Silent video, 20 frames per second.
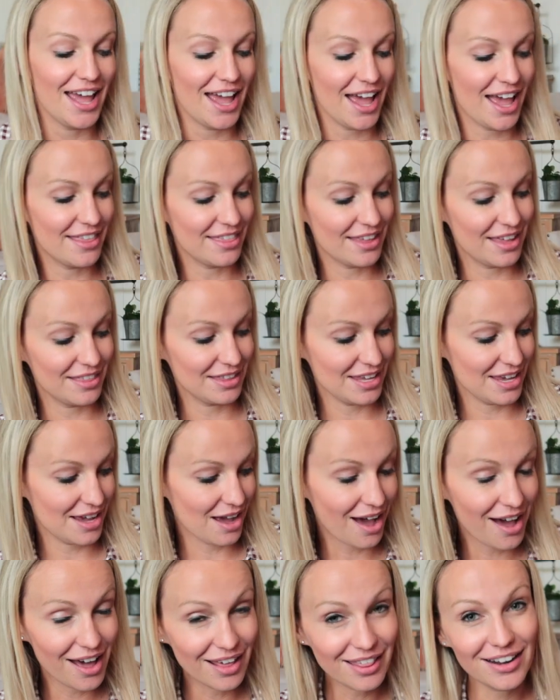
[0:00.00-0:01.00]
And then the
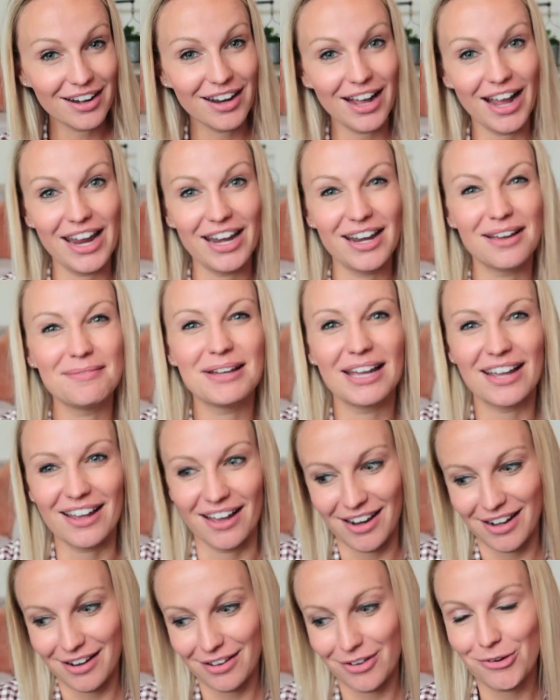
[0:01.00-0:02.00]
other item, it
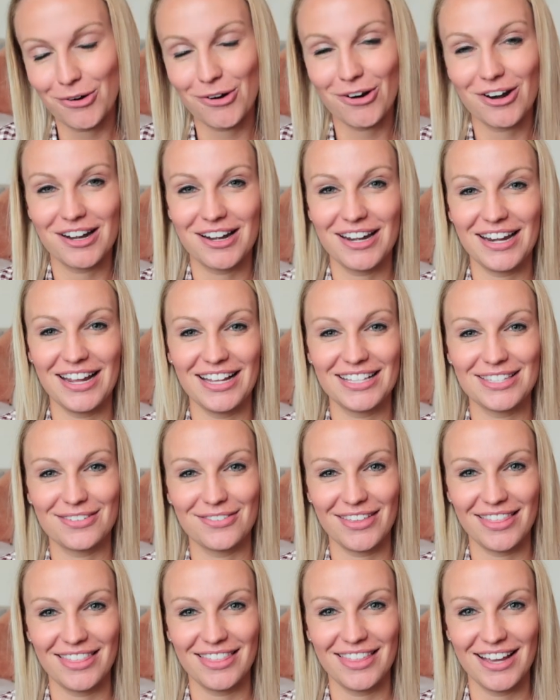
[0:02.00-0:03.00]
kind of coordinates
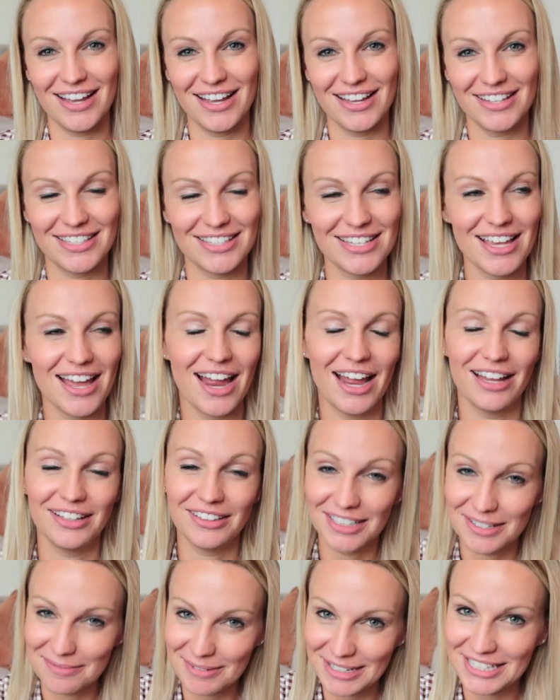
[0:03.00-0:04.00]
with this. I
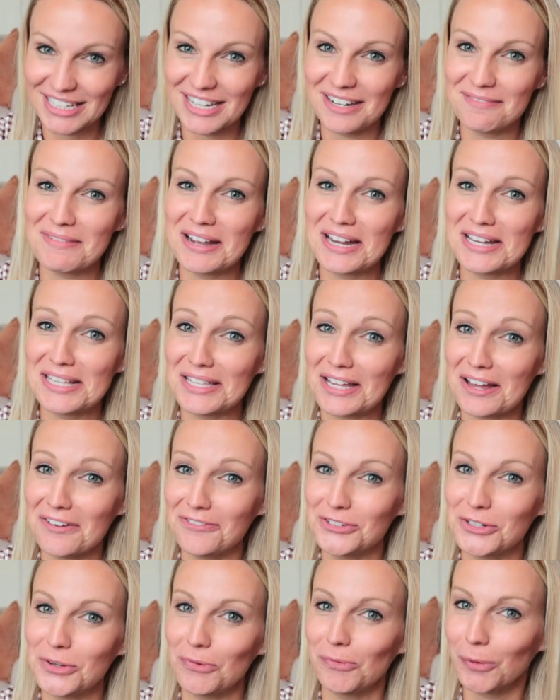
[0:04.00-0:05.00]
limited
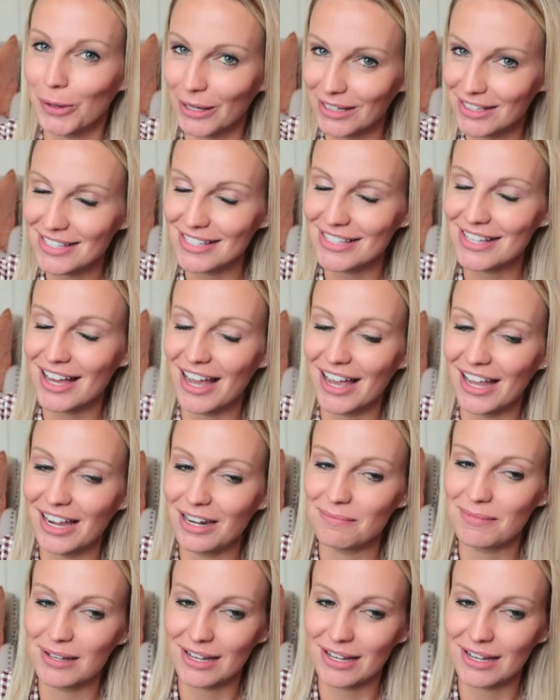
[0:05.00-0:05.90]
myself to one sign